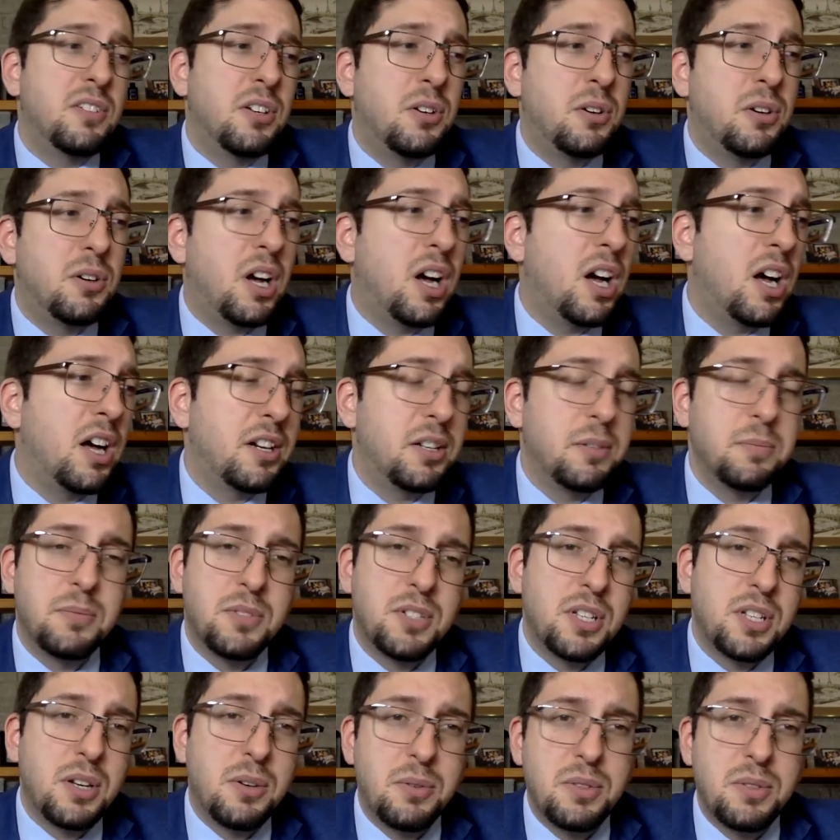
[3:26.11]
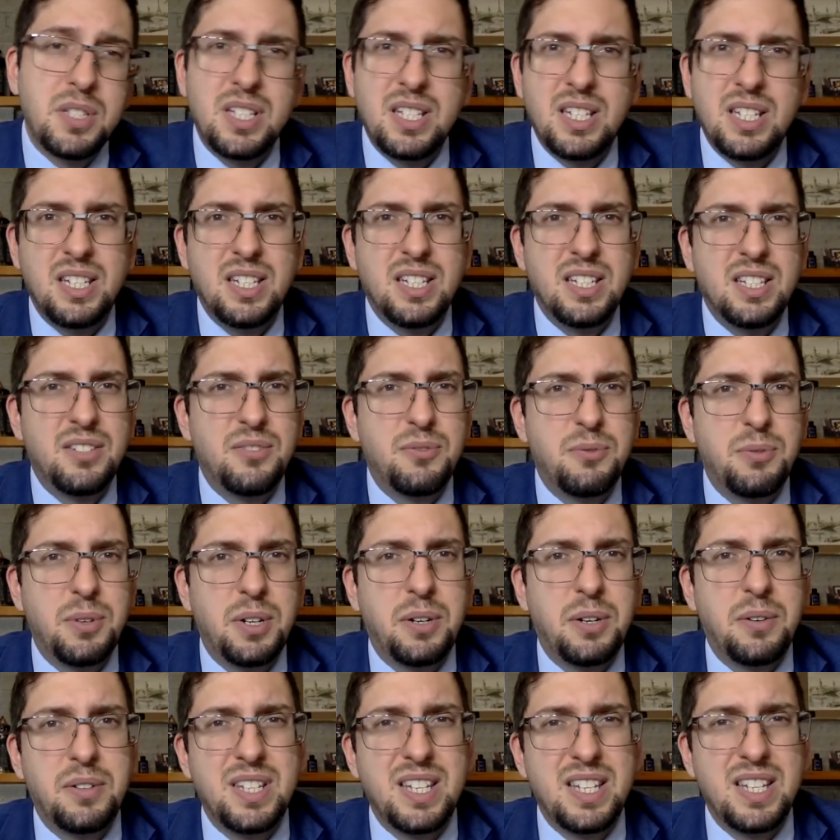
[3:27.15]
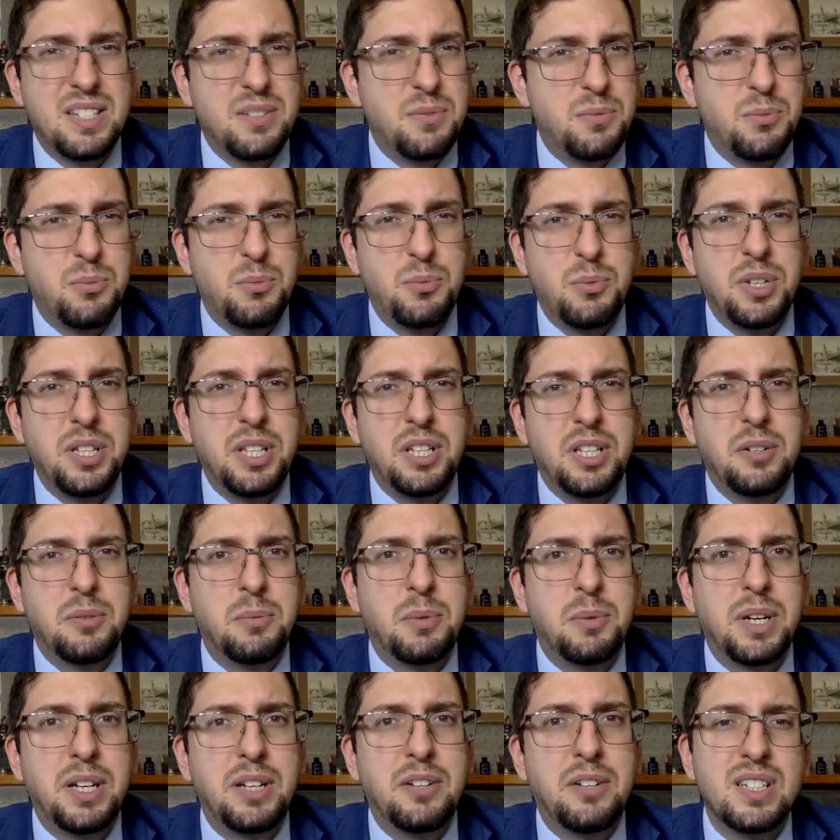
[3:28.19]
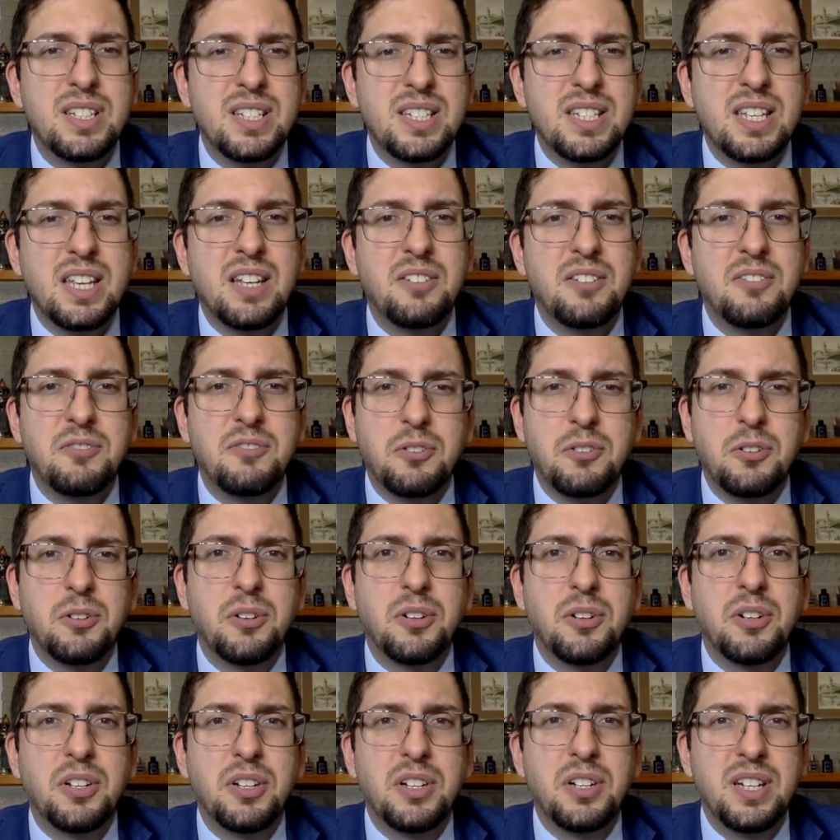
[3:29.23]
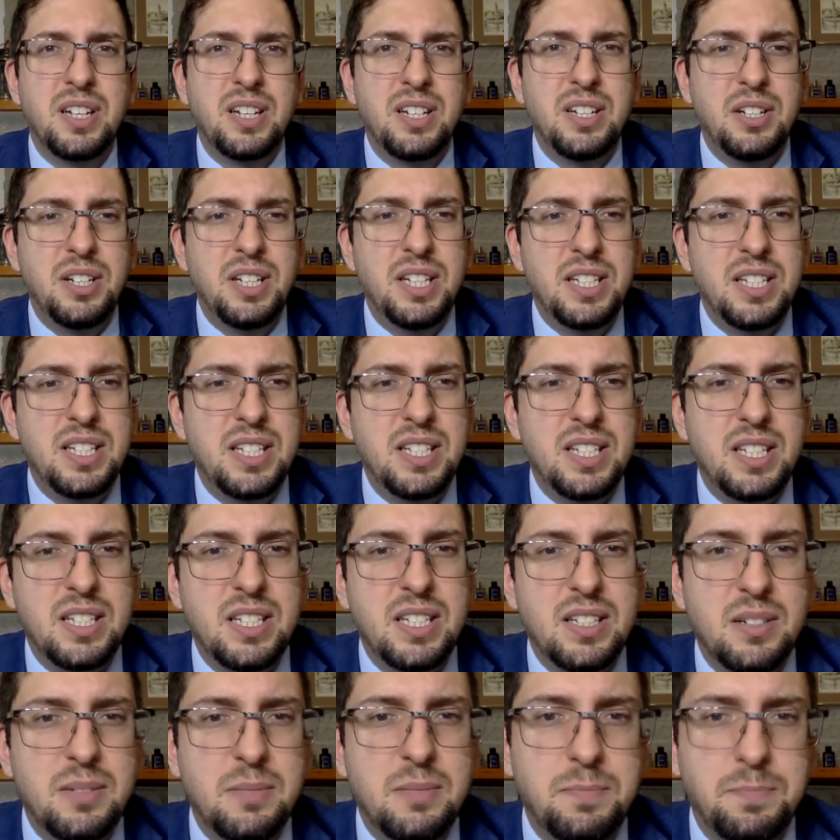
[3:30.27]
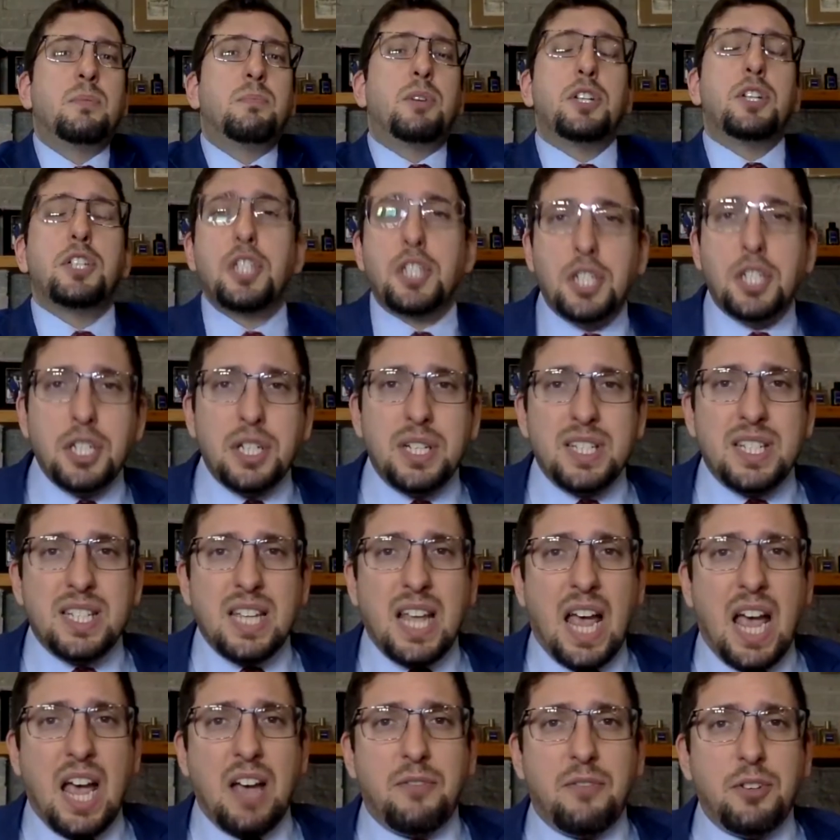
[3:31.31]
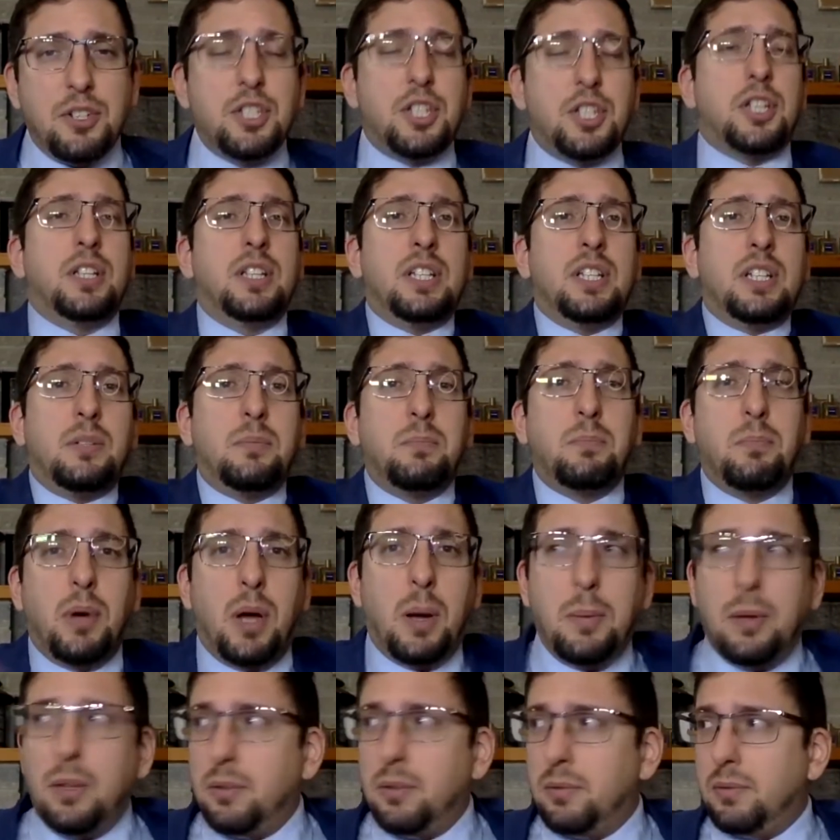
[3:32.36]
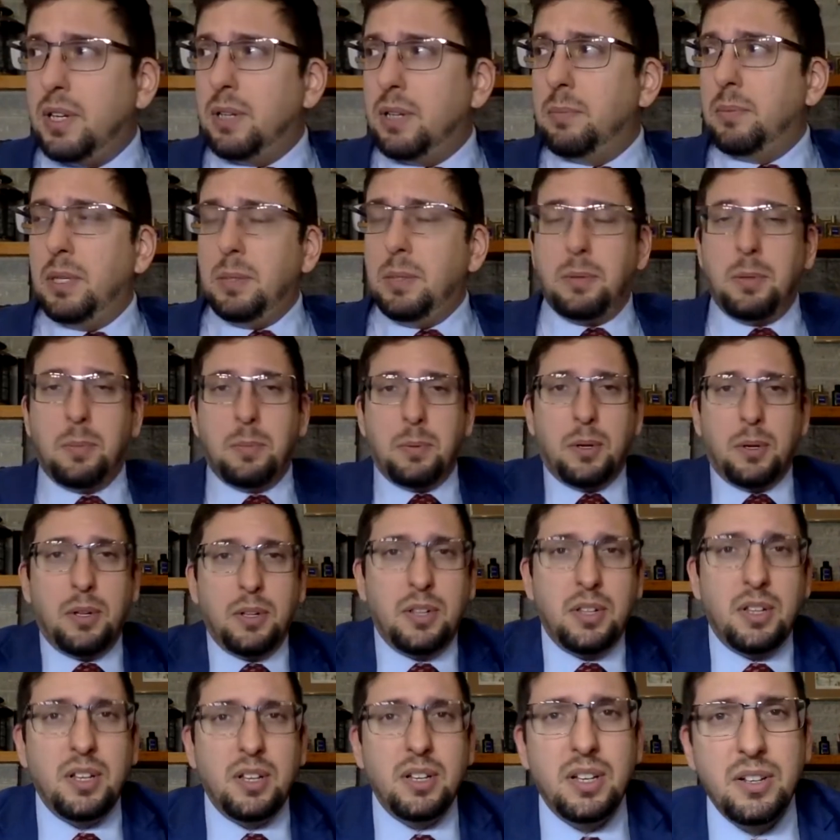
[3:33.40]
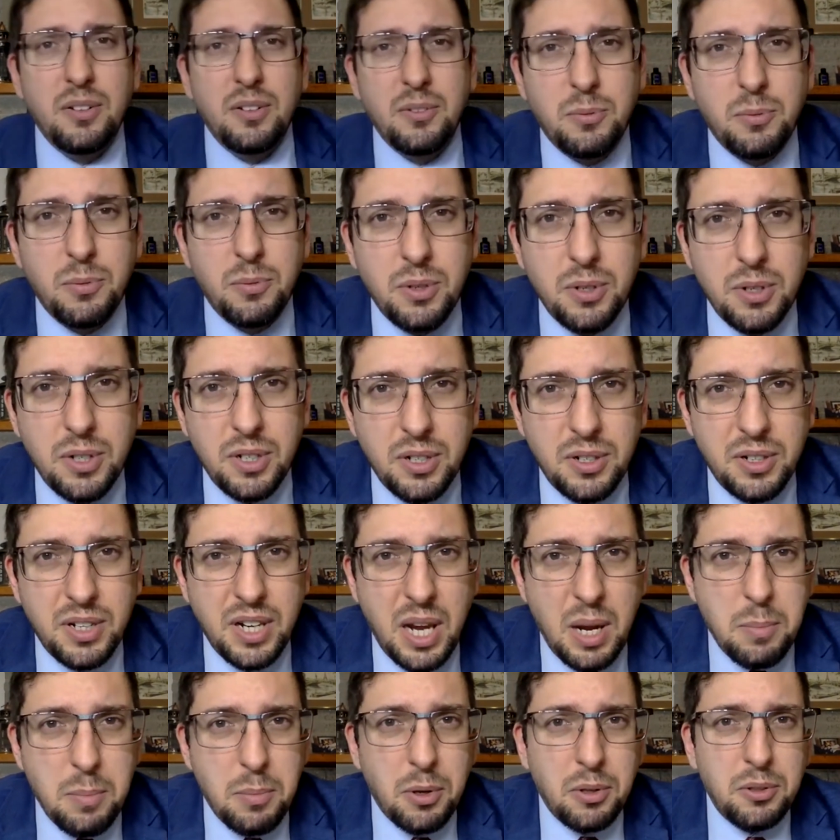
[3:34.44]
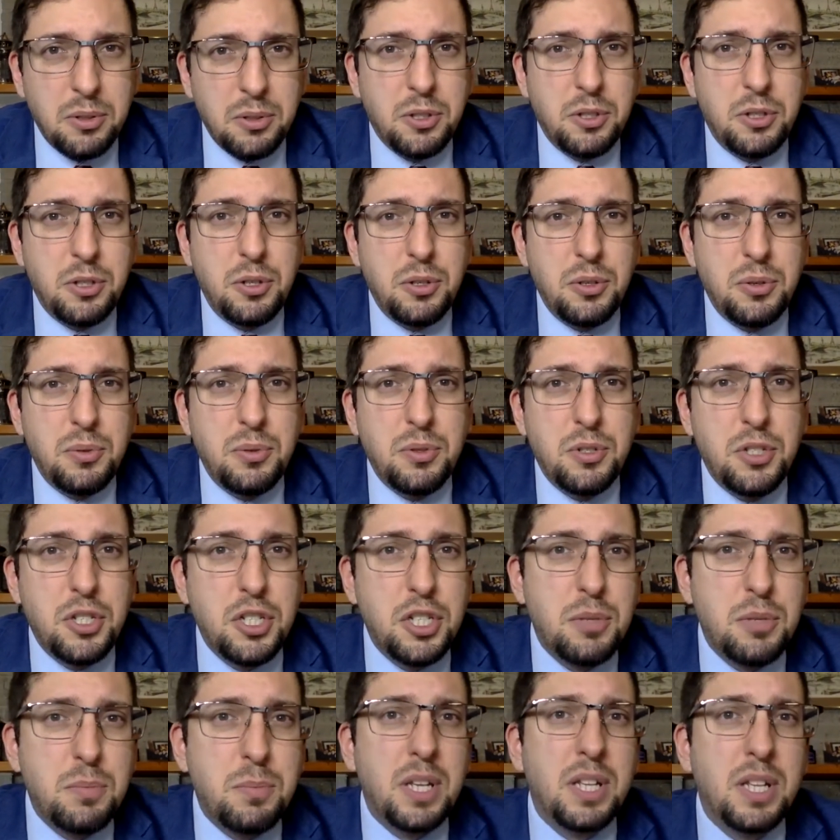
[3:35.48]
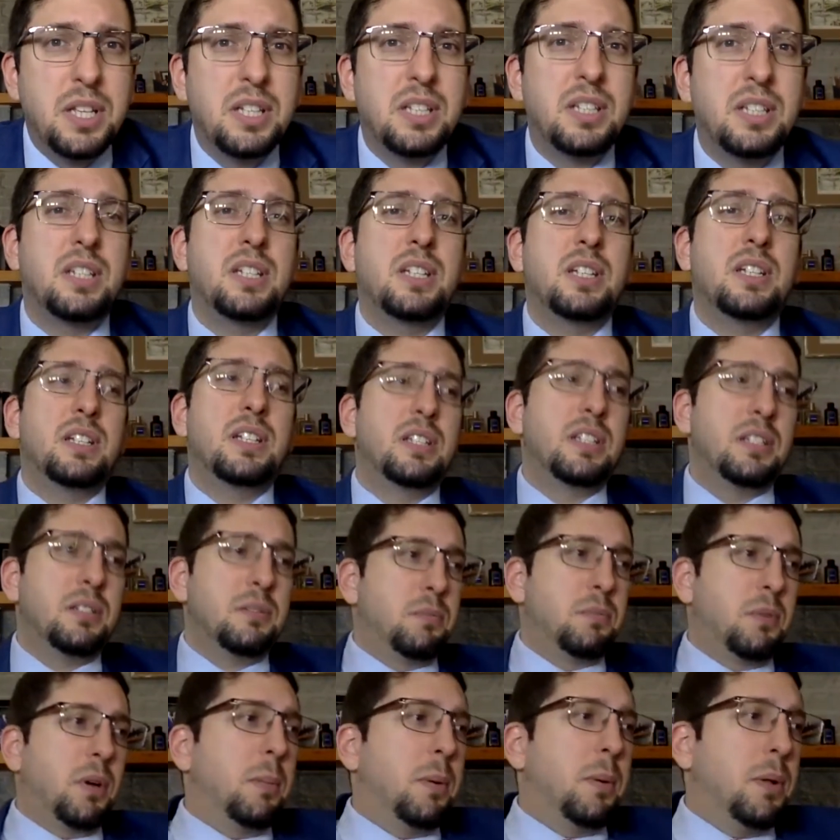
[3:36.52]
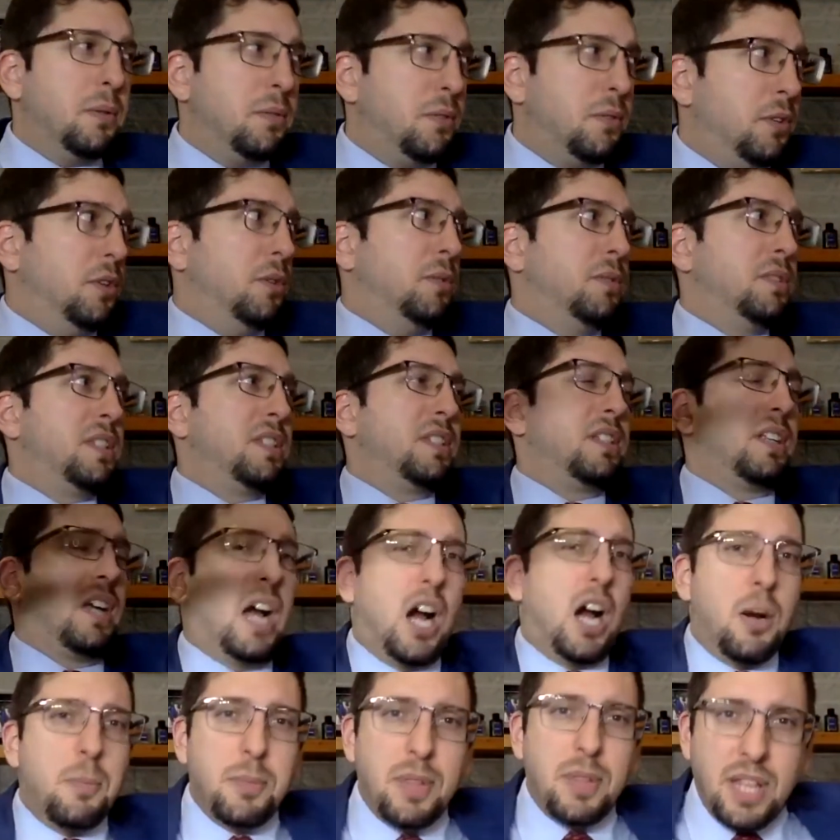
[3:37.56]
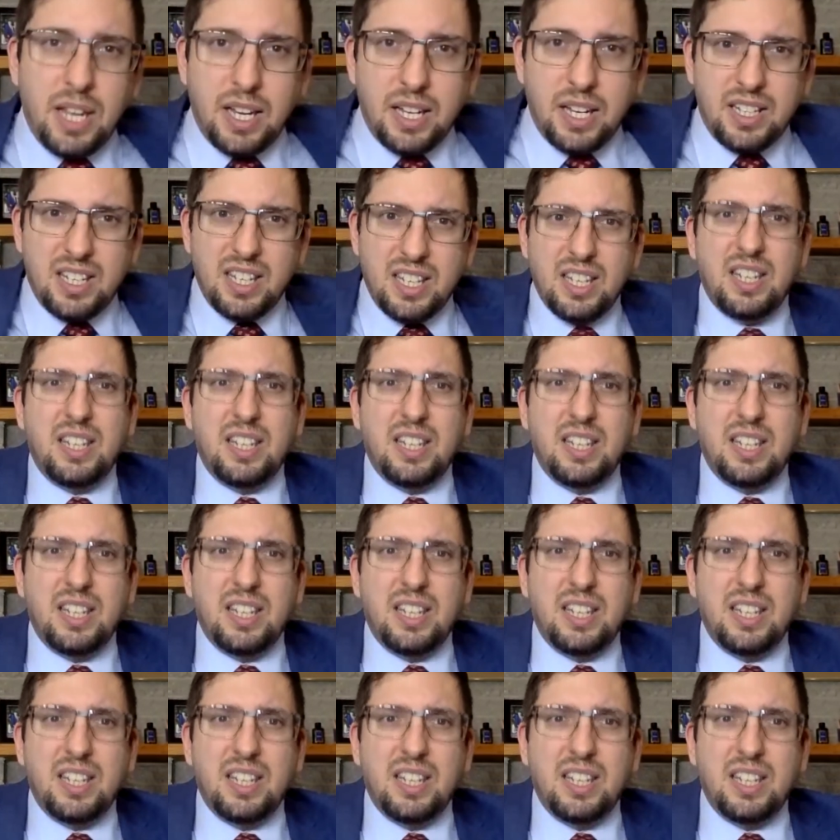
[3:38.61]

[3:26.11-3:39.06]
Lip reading: for autumn. So I would see this fragrance as a really great scent for this season. Projection is average, little bubble around me. People were able to smell it. A little bubble, it's arm length.